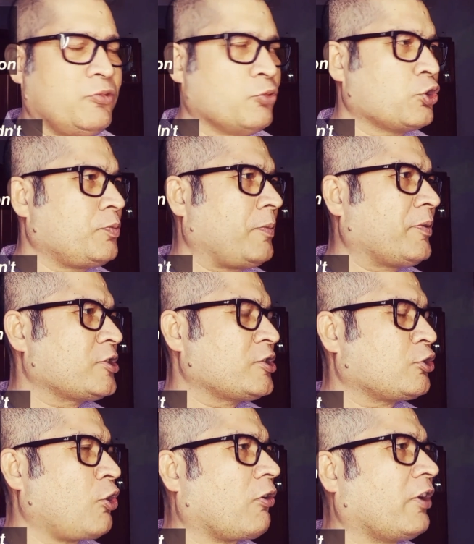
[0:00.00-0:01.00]
Newspaper
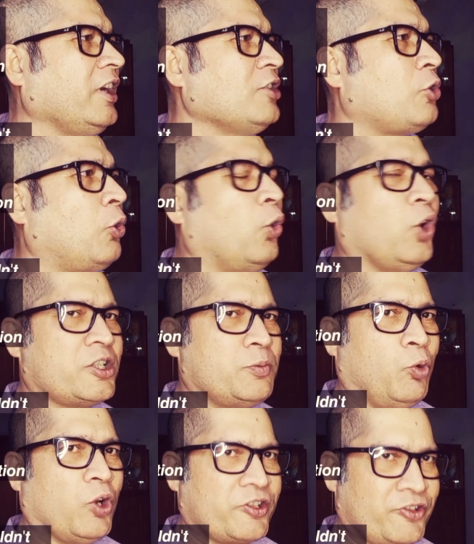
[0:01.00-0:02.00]
stories, holus
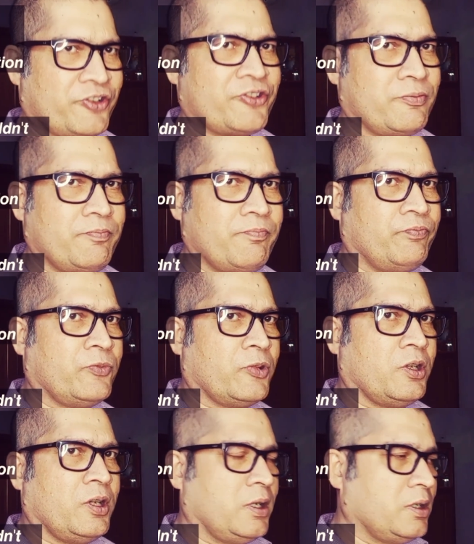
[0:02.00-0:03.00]
bolus.
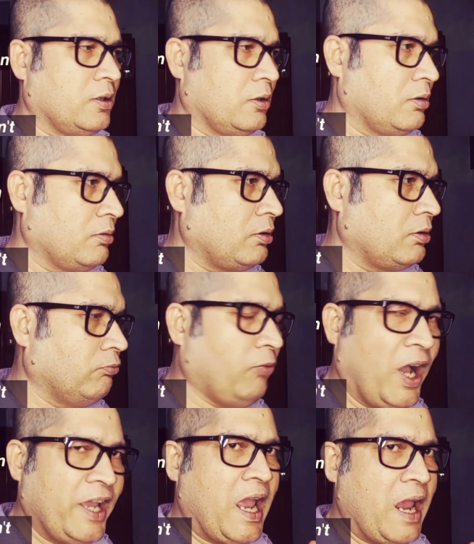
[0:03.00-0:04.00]

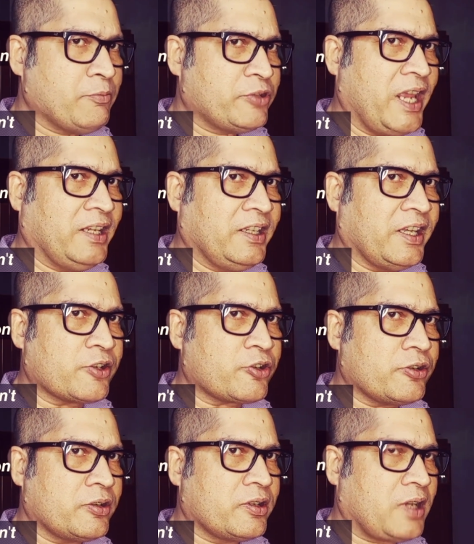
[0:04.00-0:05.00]
Why I am saying
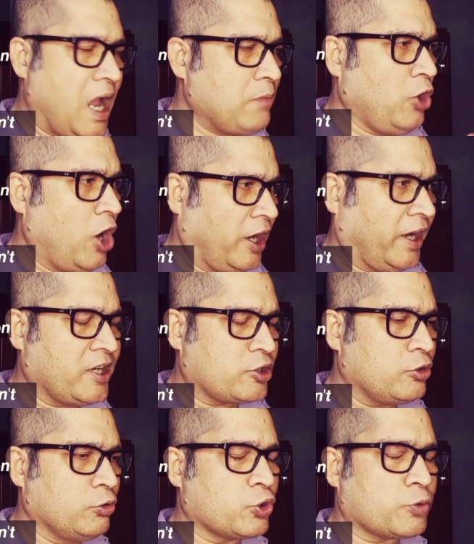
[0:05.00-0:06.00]
this? I'm not
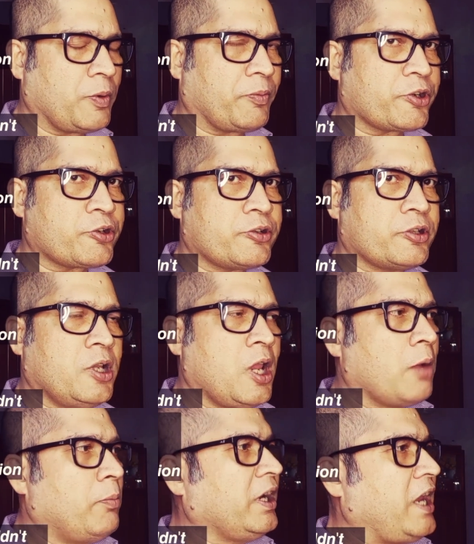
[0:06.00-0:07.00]
against newspapers.
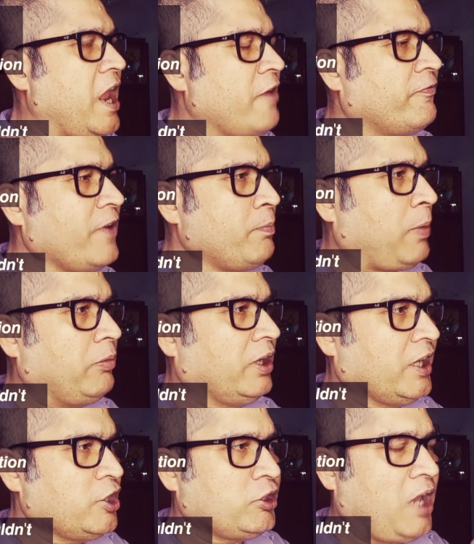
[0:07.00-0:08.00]
But every
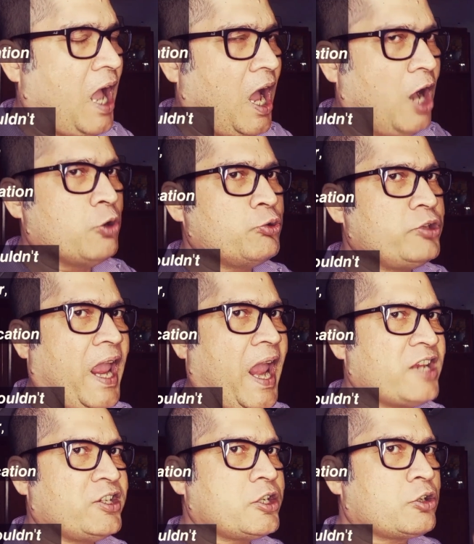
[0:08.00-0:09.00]
publication house
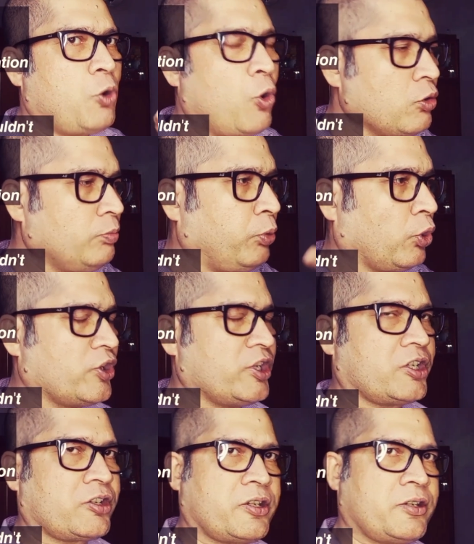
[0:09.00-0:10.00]
has its own
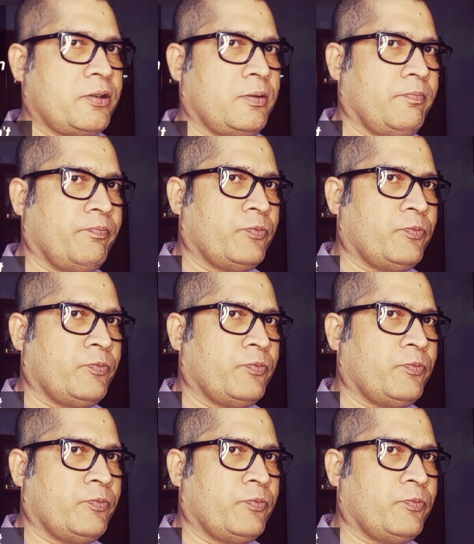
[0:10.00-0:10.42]
politics.